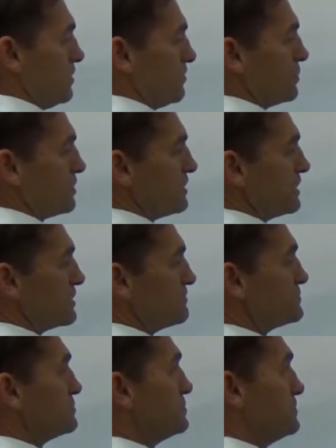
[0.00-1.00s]
Put in
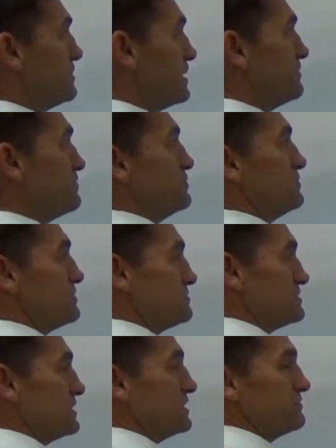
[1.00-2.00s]
negative 2. Negative 2
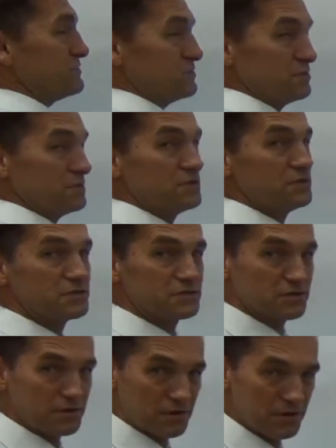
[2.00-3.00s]
times negative 2
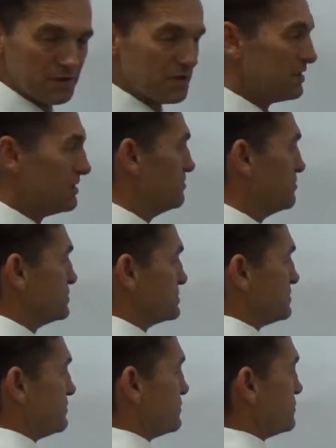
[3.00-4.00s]
is, again,
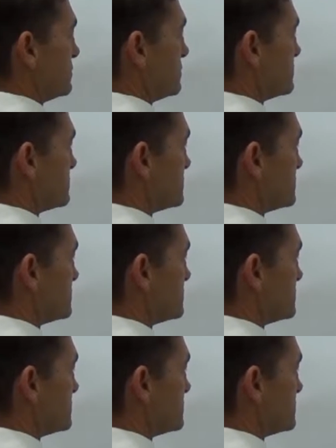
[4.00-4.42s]
positive 4,